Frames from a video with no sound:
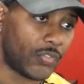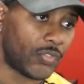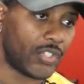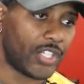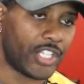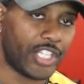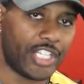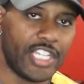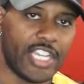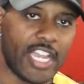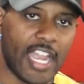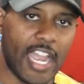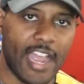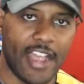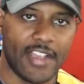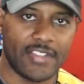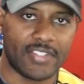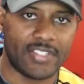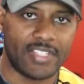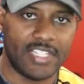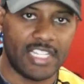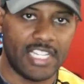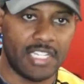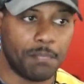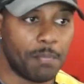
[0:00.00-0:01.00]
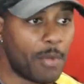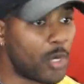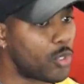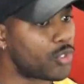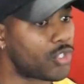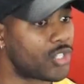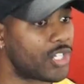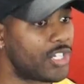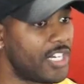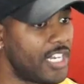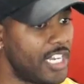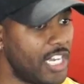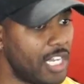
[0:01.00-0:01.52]
he has the
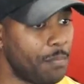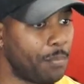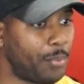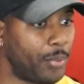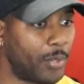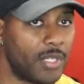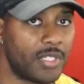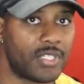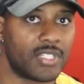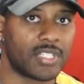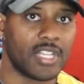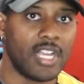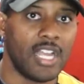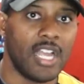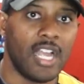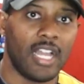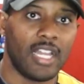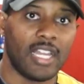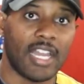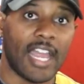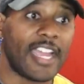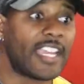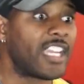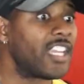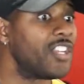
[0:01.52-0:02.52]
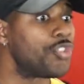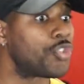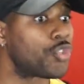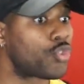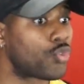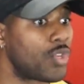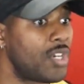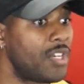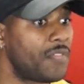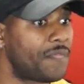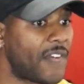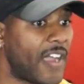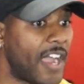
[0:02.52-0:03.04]
motion inputs like in
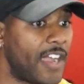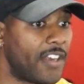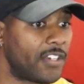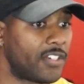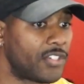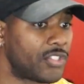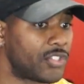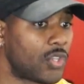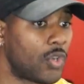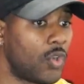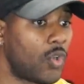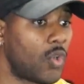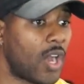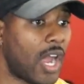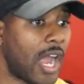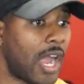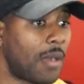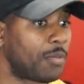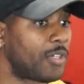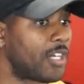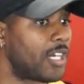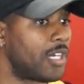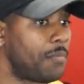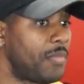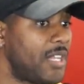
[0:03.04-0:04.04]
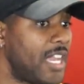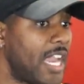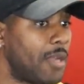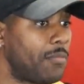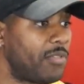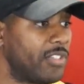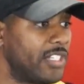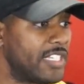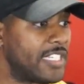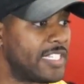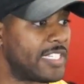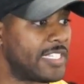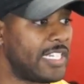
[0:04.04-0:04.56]
Street Fighter. So I'm gonna be
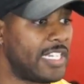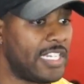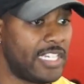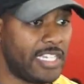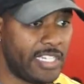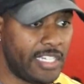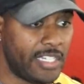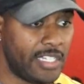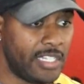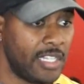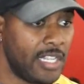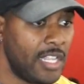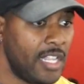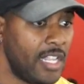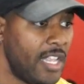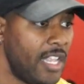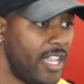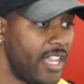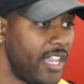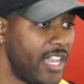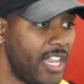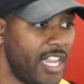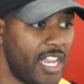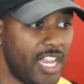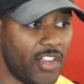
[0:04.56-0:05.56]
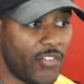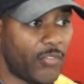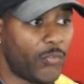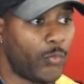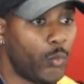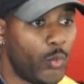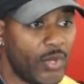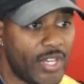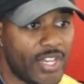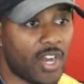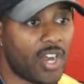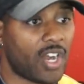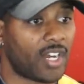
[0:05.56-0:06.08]
able to see if
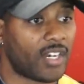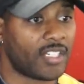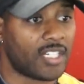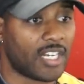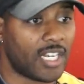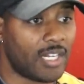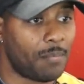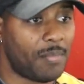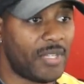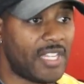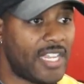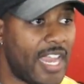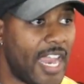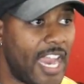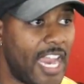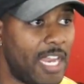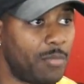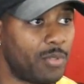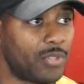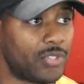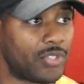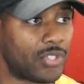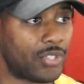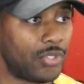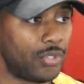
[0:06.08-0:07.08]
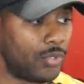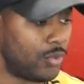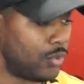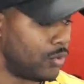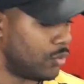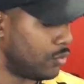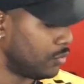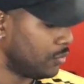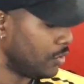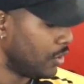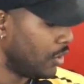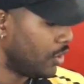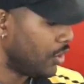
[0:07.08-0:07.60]
we are gonna be able
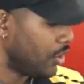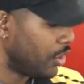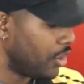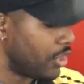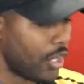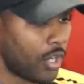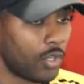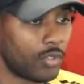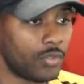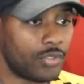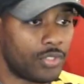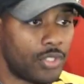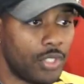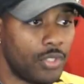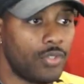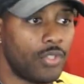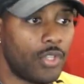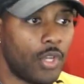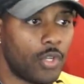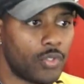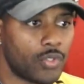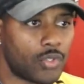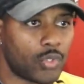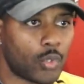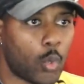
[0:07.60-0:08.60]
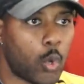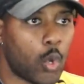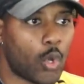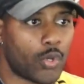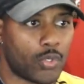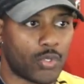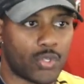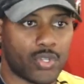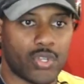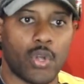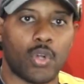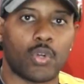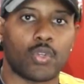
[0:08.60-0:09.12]
to, do those quarter
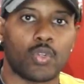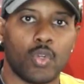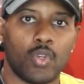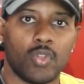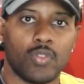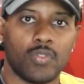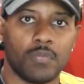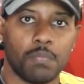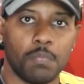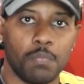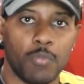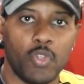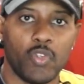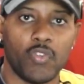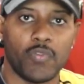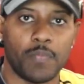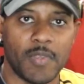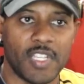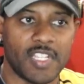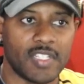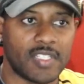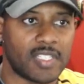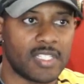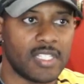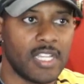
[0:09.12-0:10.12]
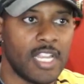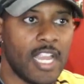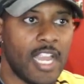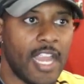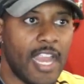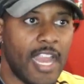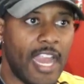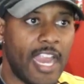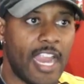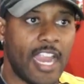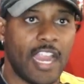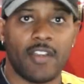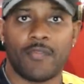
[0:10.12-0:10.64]
circle movements.
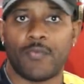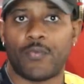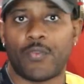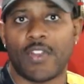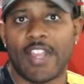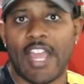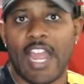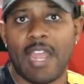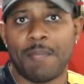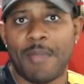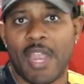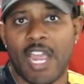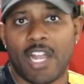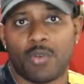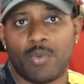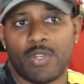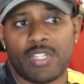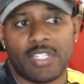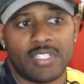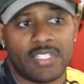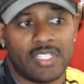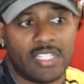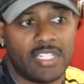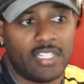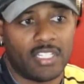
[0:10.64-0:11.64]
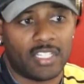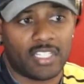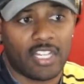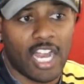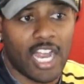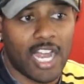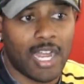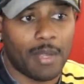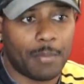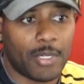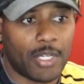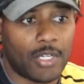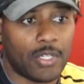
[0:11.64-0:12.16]
And for that matter, we can see the
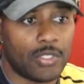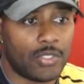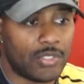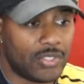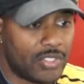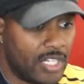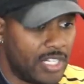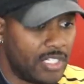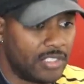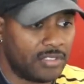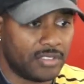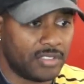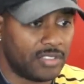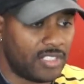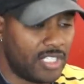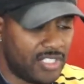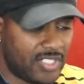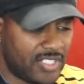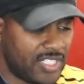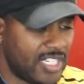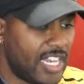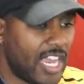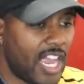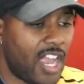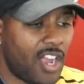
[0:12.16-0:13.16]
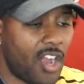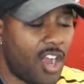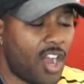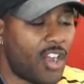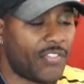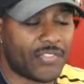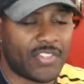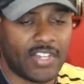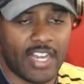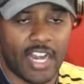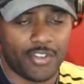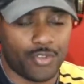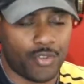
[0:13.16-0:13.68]
combos and see how
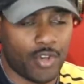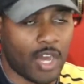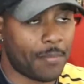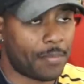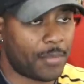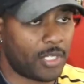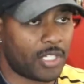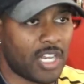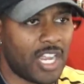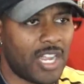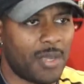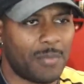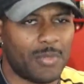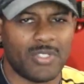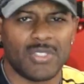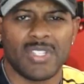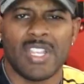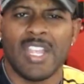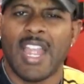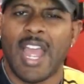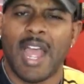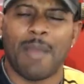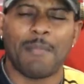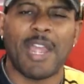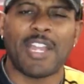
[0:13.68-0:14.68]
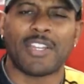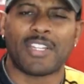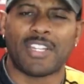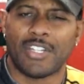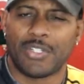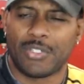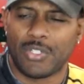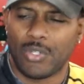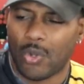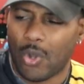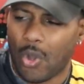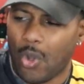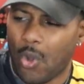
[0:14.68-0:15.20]
often I drop the combos. I'm not gonna
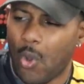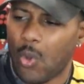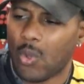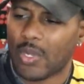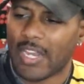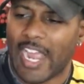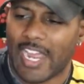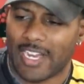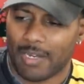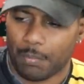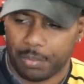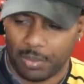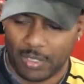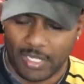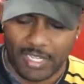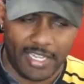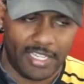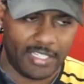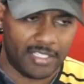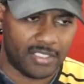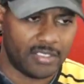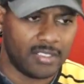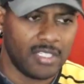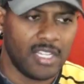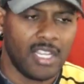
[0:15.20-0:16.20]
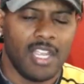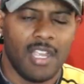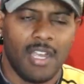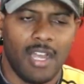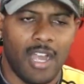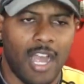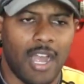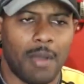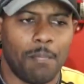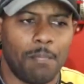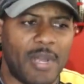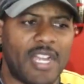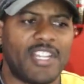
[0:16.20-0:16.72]
do a whole lot of playing,
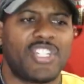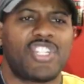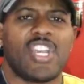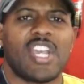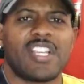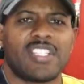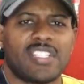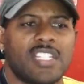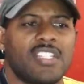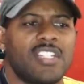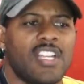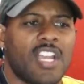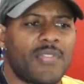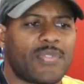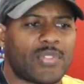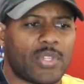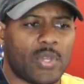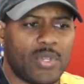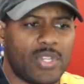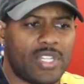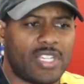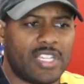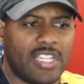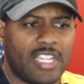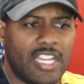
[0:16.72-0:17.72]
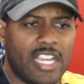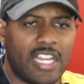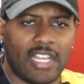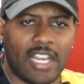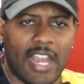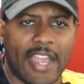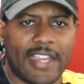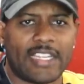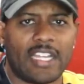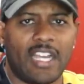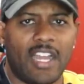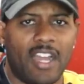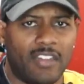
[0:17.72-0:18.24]
but just enough so you can get
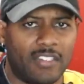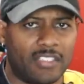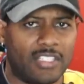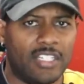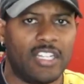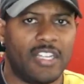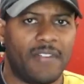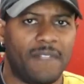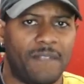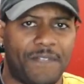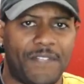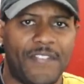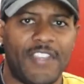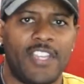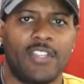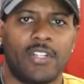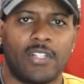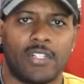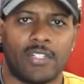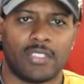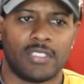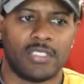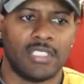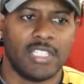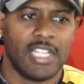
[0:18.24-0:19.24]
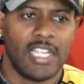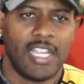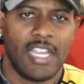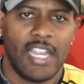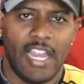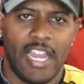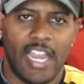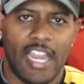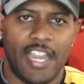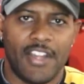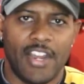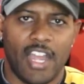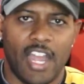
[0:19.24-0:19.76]
like a good feel
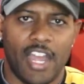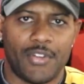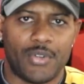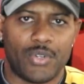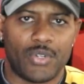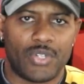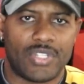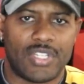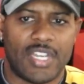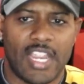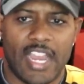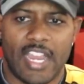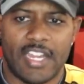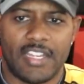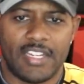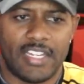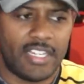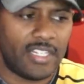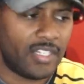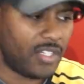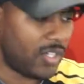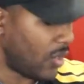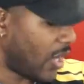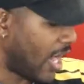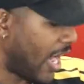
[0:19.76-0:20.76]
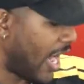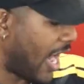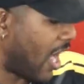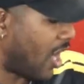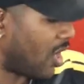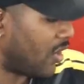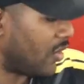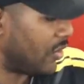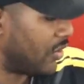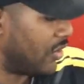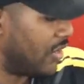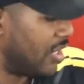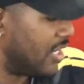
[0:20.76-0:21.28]
and understanding
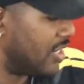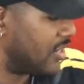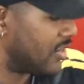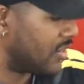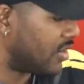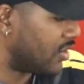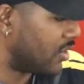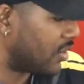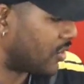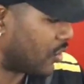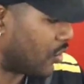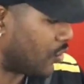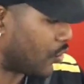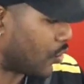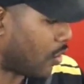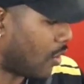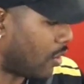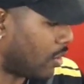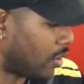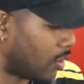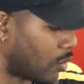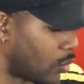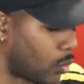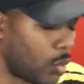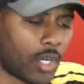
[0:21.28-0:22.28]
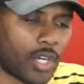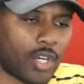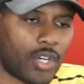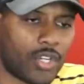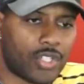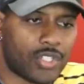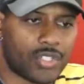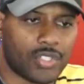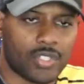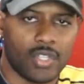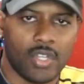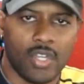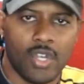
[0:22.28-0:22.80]
how this controller
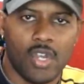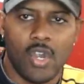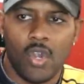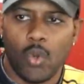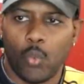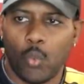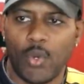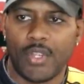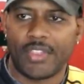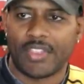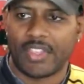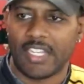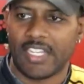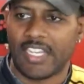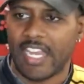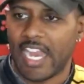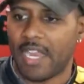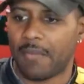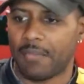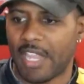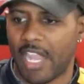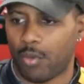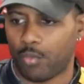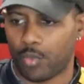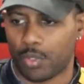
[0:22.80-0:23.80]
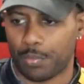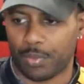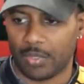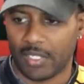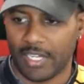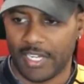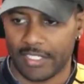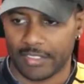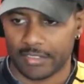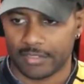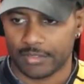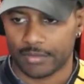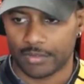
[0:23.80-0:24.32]
works with the game that we're
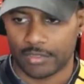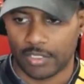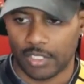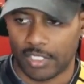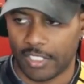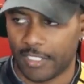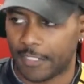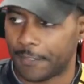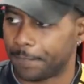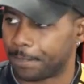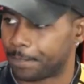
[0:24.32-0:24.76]
playing, all right?